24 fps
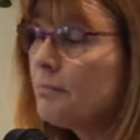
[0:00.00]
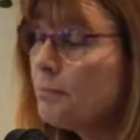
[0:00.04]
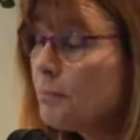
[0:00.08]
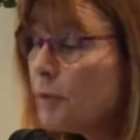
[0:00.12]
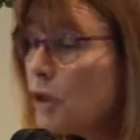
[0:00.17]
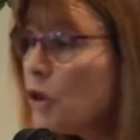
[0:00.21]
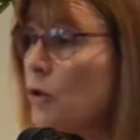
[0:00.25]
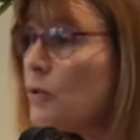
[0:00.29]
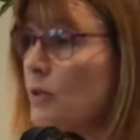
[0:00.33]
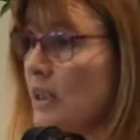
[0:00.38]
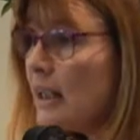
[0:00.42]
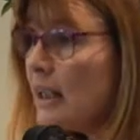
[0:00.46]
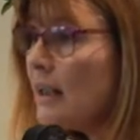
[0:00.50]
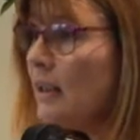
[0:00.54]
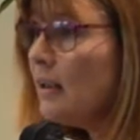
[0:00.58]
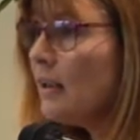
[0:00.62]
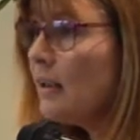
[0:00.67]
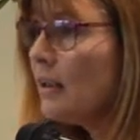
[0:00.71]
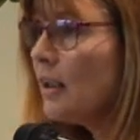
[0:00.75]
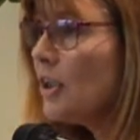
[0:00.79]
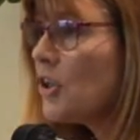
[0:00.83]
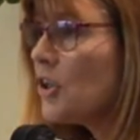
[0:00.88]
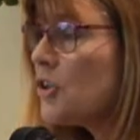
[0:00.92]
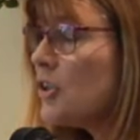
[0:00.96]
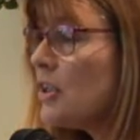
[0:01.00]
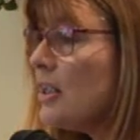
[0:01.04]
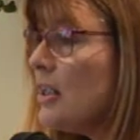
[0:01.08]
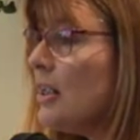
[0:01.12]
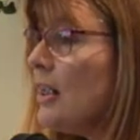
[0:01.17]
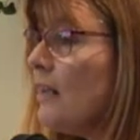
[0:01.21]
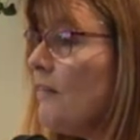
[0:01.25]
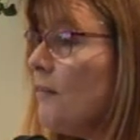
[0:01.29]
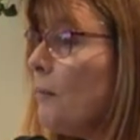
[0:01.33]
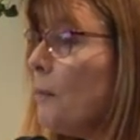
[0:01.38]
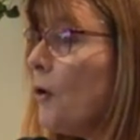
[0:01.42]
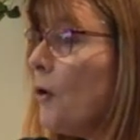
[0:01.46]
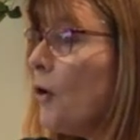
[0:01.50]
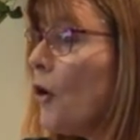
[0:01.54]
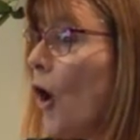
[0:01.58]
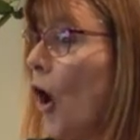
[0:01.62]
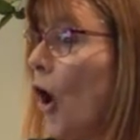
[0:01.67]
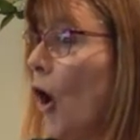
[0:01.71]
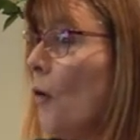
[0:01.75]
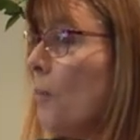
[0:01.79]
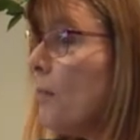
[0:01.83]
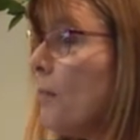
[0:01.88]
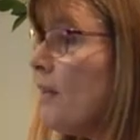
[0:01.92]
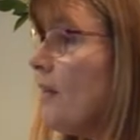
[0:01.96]
she didn't even put a
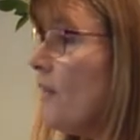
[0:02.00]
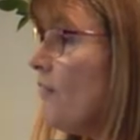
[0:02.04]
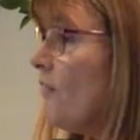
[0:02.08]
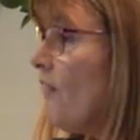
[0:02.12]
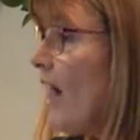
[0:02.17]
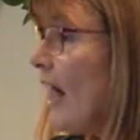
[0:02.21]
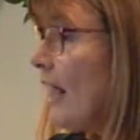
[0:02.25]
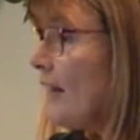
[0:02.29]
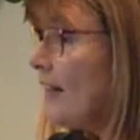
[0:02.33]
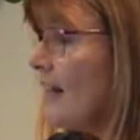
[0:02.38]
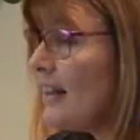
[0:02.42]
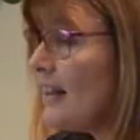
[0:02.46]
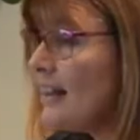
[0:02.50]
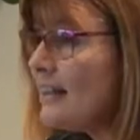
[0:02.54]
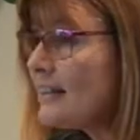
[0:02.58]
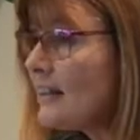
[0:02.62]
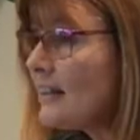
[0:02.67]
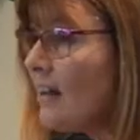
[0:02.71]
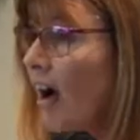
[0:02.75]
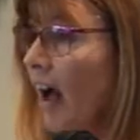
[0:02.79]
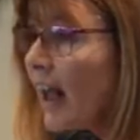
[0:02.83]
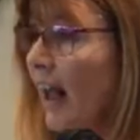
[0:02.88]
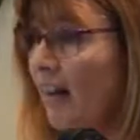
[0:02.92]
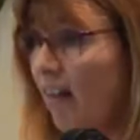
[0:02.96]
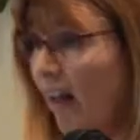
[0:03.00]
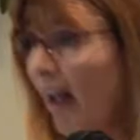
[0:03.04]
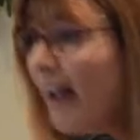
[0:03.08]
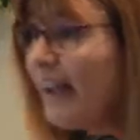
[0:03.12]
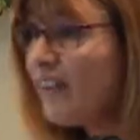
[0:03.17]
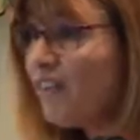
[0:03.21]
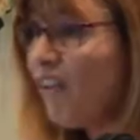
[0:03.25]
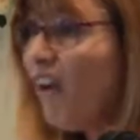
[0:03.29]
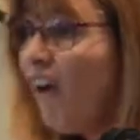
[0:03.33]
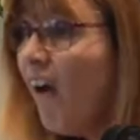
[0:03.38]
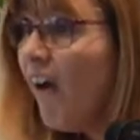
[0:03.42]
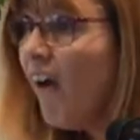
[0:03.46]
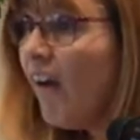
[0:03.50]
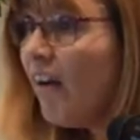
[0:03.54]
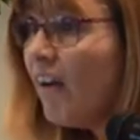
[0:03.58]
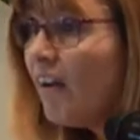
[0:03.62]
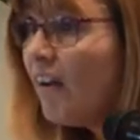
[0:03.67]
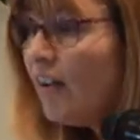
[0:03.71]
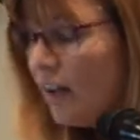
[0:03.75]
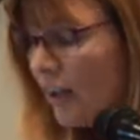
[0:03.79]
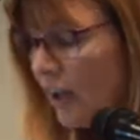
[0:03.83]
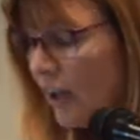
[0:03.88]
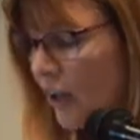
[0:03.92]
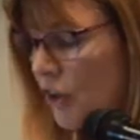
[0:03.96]
hope in the fact that this guy liked her.
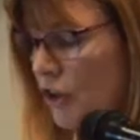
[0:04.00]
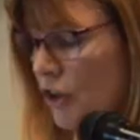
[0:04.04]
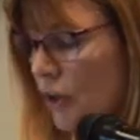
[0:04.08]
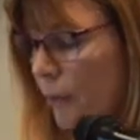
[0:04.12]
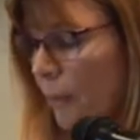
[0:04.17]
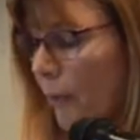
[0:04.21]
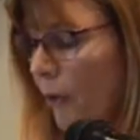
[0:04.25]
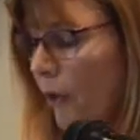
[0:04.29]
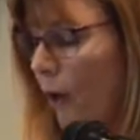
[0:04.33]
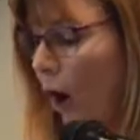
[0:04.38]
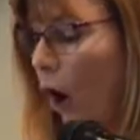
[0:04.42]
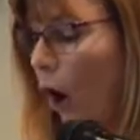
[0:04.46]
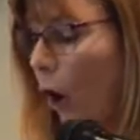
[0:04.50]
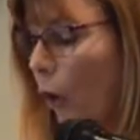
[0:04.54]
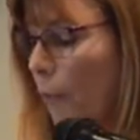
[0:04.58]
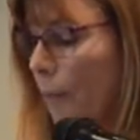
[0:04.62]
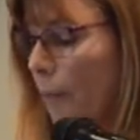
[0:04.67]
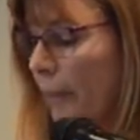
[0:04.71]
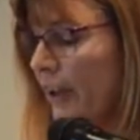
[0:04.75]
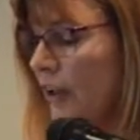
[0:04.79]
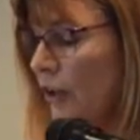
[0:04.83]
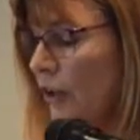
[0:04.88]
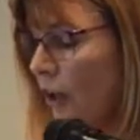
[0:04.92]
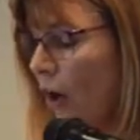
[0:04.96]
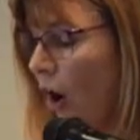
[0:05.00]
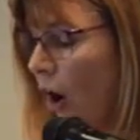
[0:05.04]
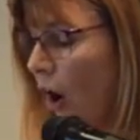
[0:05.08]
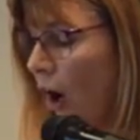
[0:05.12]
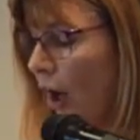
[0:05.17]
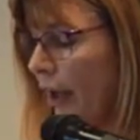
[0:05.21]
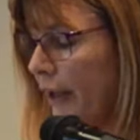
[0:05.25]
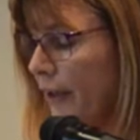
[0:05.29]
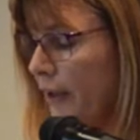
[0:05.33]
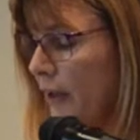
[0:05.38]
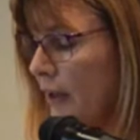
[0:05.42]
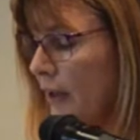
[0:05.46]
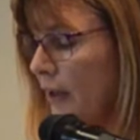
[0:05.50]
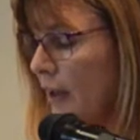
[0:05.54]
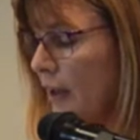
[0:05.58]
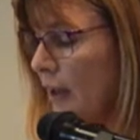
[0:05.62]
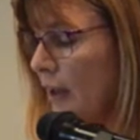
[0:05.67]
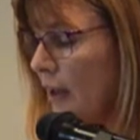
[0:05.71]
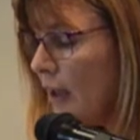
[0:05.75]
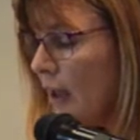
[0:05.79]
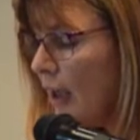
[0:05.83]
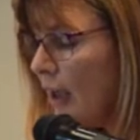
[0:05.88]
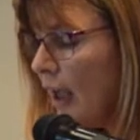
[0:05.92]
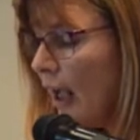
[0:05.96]
She put a hope in God.
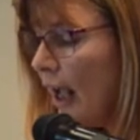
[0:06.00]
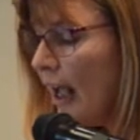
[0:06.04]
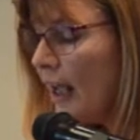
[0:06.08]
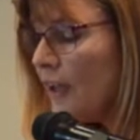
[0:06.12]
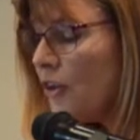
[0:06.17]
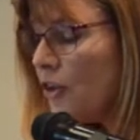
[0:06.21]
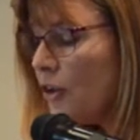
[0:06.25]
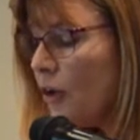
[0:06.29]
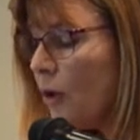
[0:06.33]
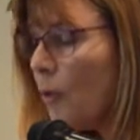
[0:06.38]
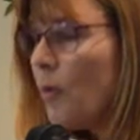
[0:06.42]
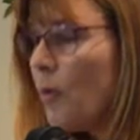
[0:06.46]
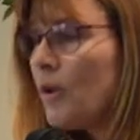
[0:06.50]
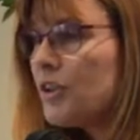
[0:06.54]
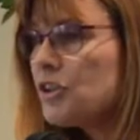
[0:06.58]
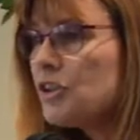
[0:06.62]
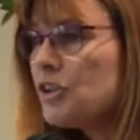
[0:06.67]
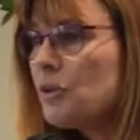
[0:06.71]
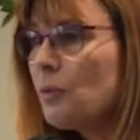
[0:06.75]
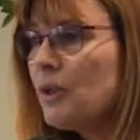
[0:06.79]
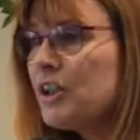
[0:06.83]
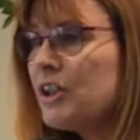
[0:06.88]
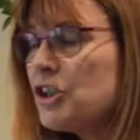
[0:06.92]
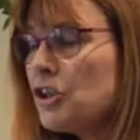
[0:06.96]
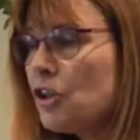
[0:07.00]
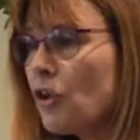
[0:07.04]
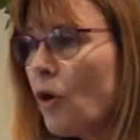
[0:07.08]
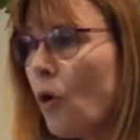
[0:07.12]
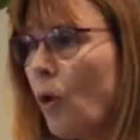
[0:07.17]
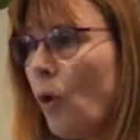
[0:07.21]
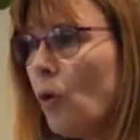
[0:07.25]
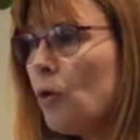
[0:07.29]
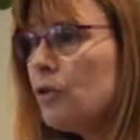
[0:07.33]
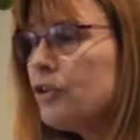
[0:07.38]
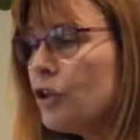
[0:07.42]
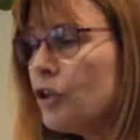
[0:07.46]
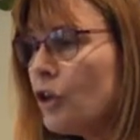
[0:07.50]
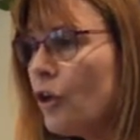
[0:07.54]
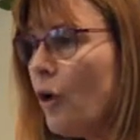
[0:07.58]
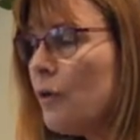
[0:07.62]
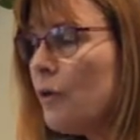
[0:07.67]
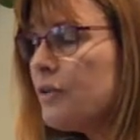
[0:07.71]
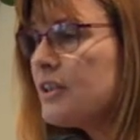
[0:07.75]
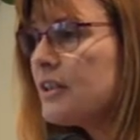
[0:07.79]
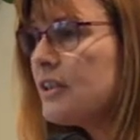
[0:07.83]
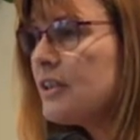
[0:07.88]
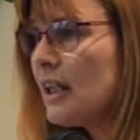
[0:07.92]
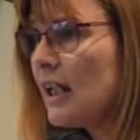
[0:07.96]
And you know what? She, when she called to go
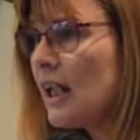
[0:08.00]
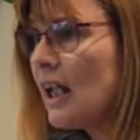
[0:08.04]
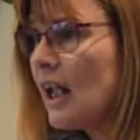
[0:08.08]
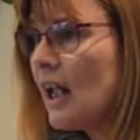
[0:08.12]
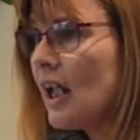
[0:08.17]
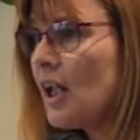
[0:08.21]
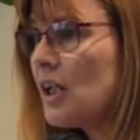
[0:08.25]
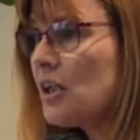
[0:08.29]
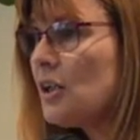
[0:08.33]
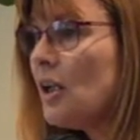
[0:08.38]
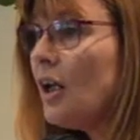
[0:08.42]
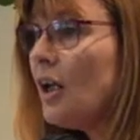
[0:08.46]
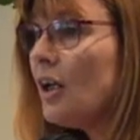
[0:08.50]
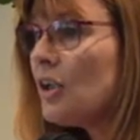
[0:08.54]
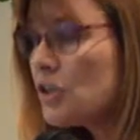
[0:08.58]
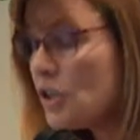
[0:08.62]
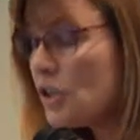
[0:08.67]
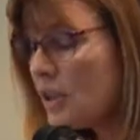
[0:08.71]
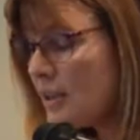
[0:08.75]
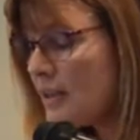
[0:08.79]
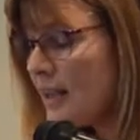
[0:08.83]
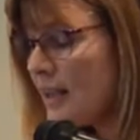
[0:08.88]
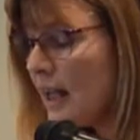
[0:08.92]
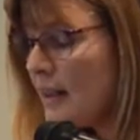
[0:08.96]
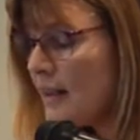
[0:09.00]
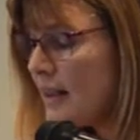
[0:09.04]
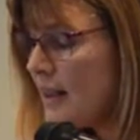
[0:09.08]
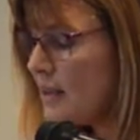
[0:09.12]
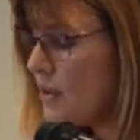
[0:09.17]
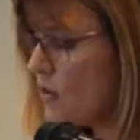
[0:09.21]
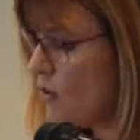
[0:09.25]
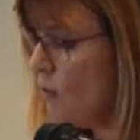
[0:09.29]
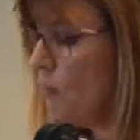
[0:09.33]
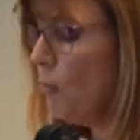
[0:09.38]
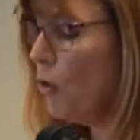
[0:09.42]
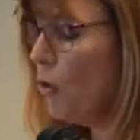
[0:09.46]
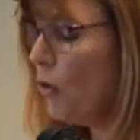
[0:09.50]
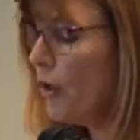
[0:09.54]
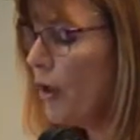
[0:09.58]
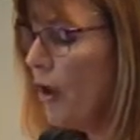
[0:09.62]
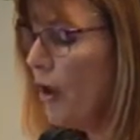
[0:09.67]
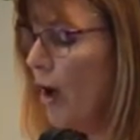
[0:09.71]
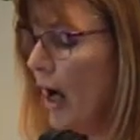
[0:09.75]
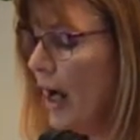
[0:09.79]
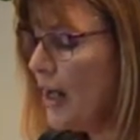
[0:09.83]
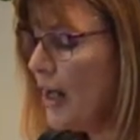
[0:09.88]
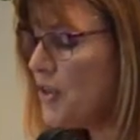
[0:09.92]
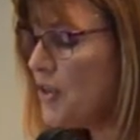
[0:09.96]
to the king, she said this to
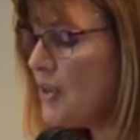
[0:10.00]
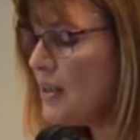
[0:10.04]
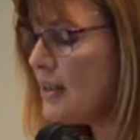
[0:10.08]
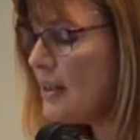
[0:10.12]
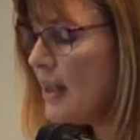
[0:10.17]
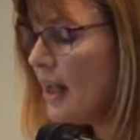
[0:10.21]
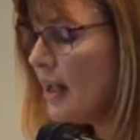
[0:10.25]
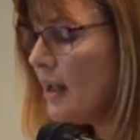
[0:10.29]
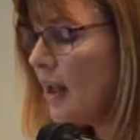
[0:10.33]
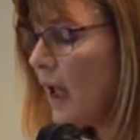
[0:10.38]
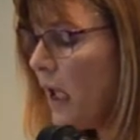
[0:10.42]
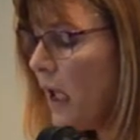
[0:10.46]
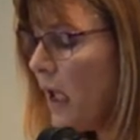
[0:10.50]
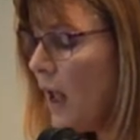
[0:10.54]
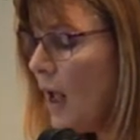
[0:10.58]
Mordecai. She said,